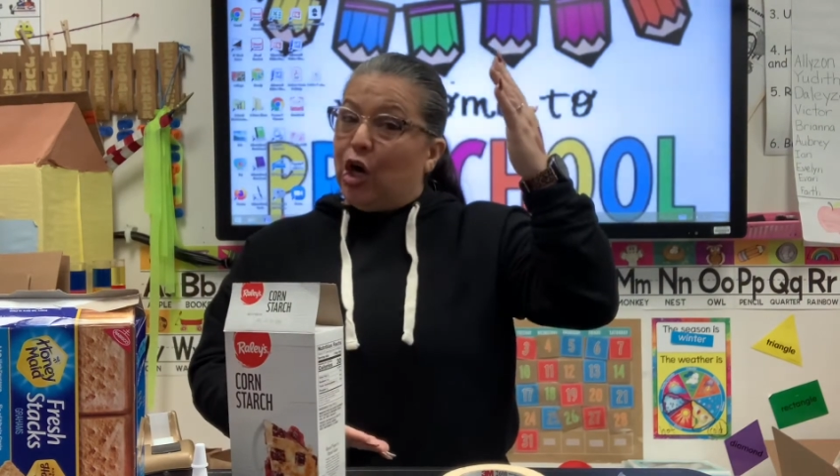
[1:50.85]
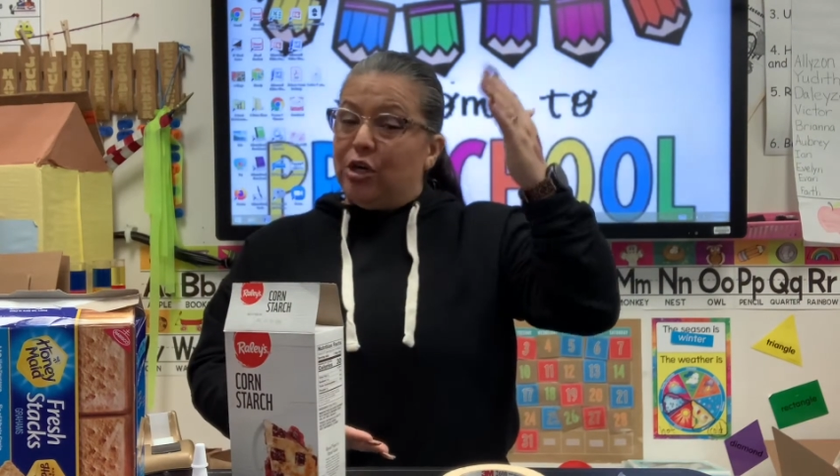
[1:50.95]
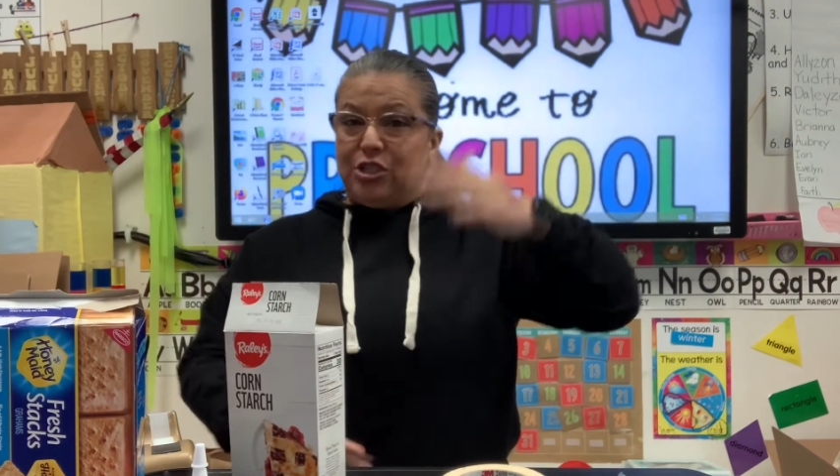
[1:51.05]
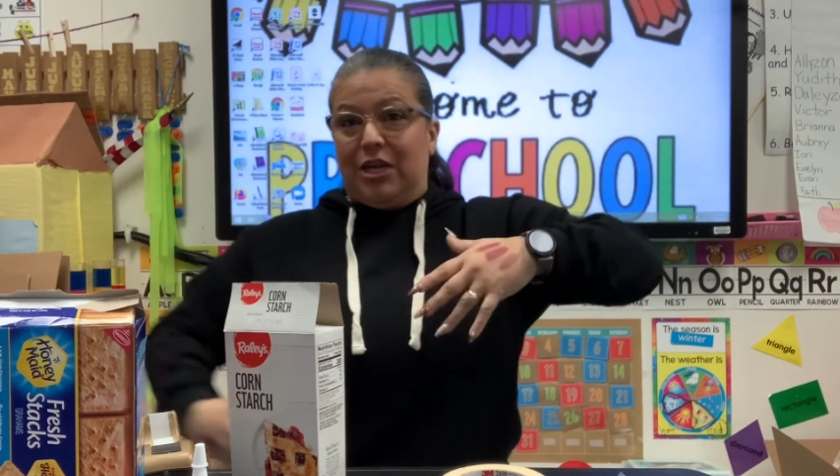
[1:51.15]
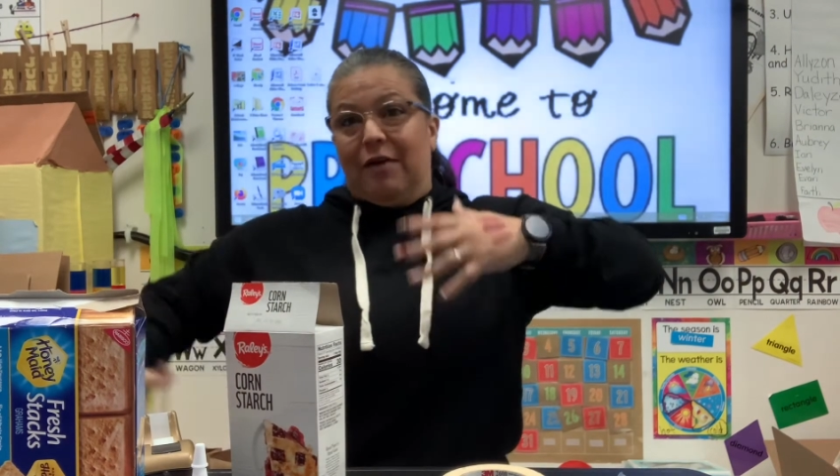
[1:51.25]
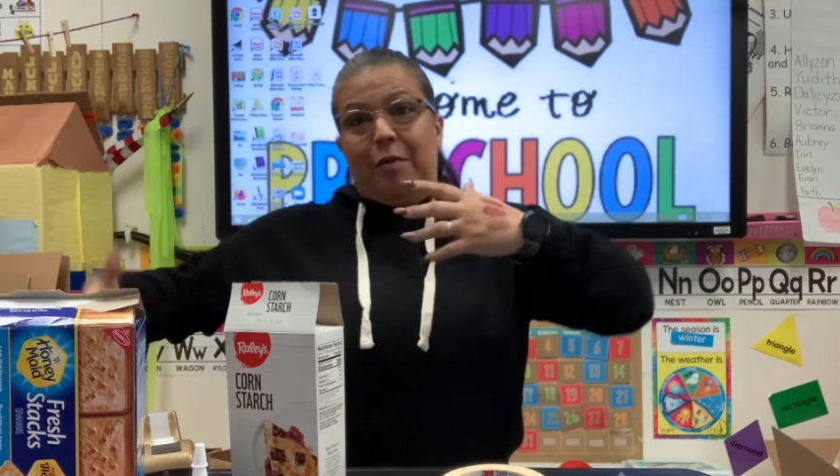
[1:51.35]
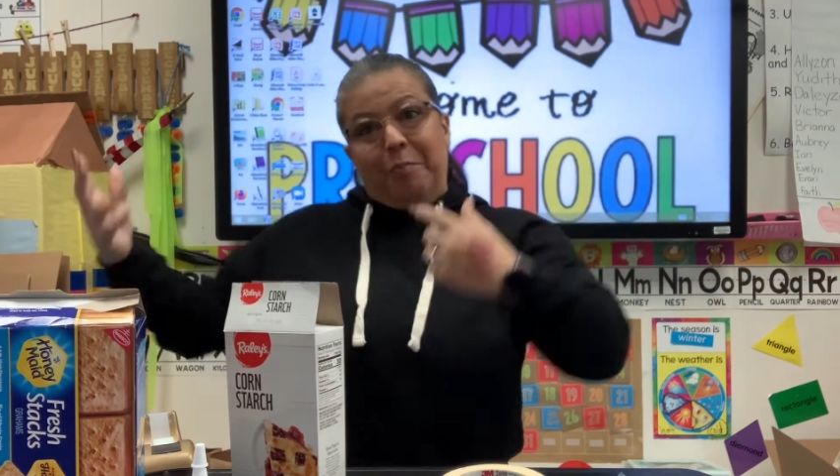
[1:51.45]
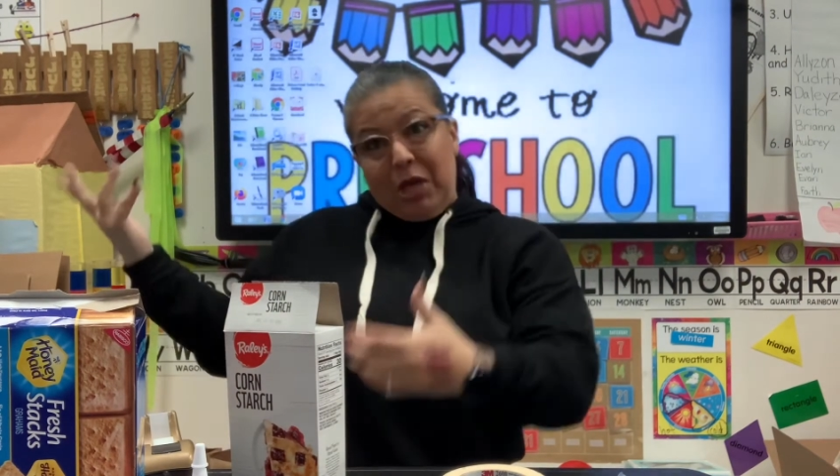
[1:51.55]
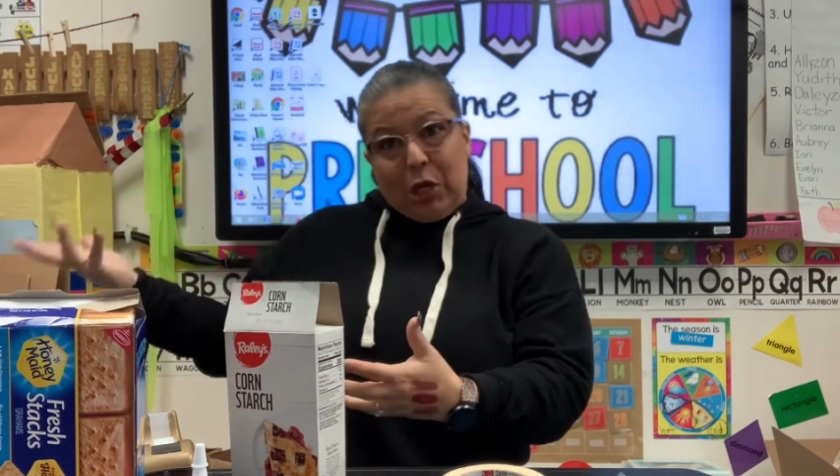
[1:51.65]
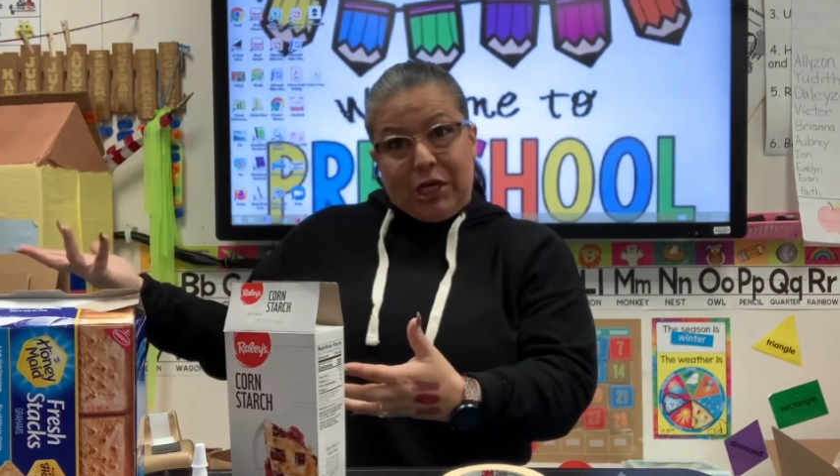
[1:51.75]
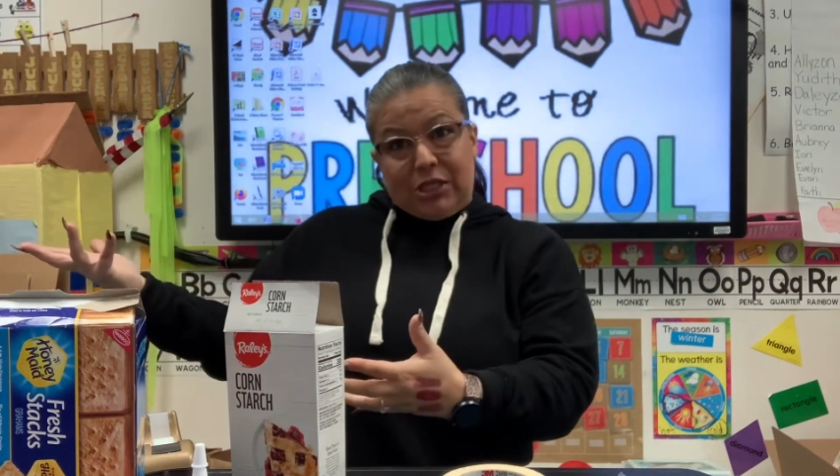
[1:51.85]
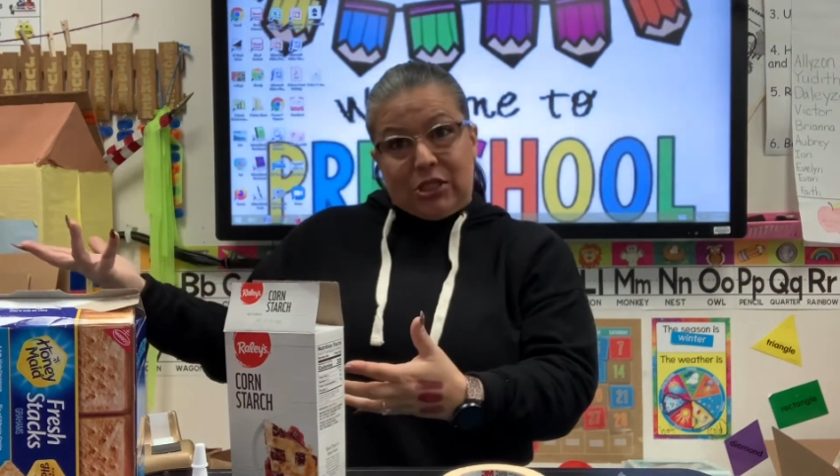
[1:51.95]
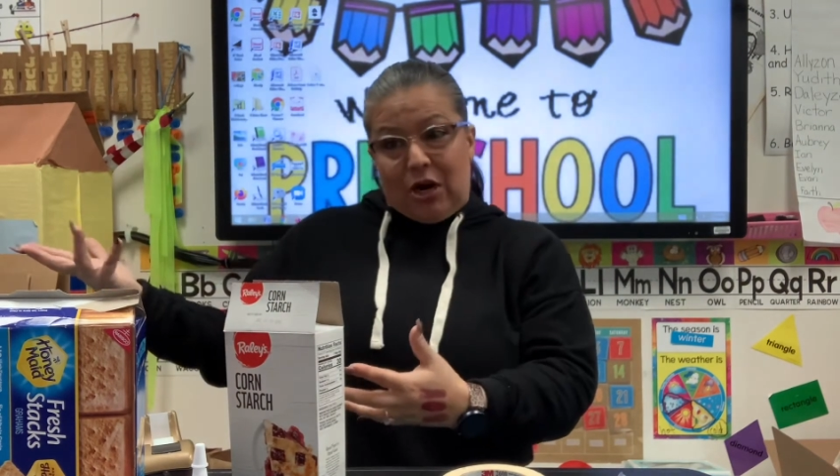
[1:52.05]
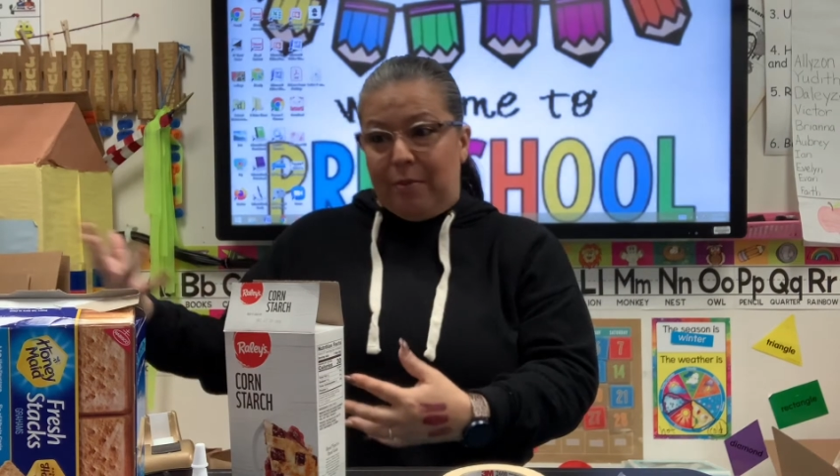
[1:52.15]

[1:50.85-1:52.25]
so you'd have a bigger guitar.